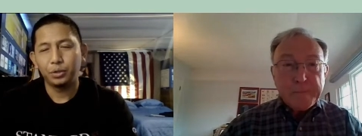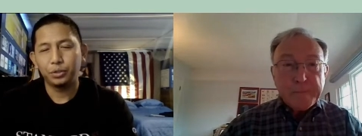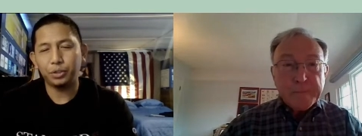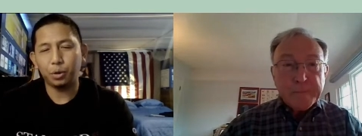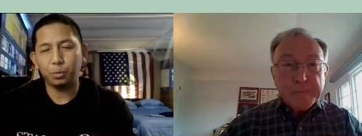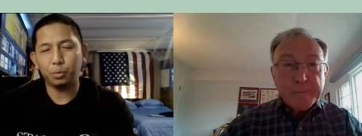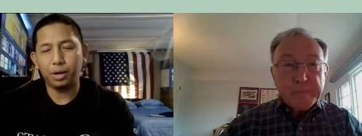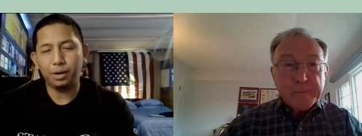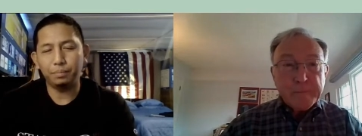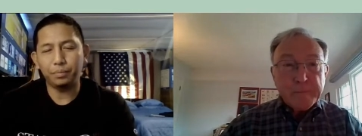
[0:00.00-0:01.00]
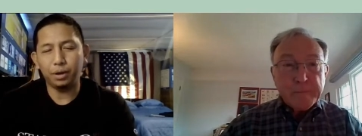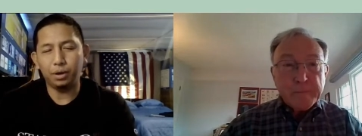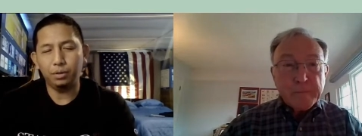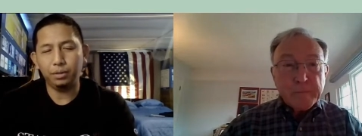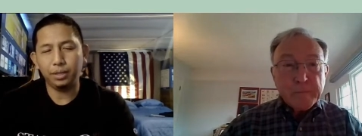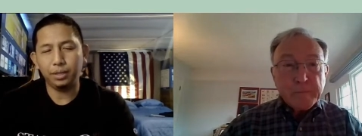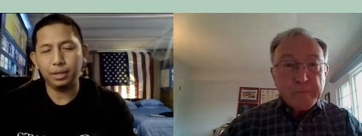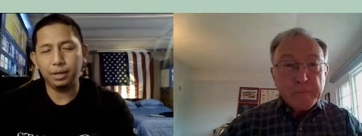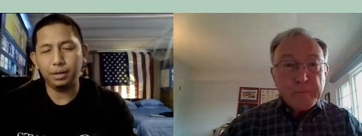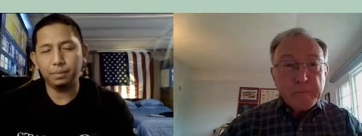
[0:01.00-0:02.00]
Speaker 1: So um, the
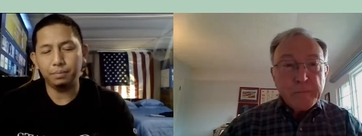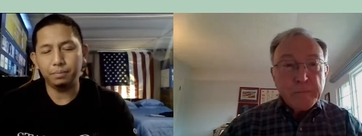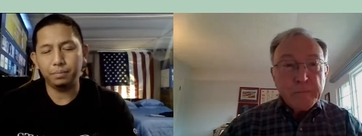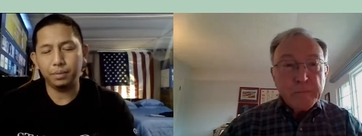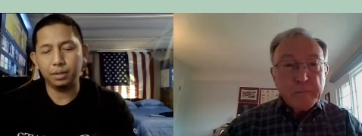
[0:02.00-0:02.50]
only um,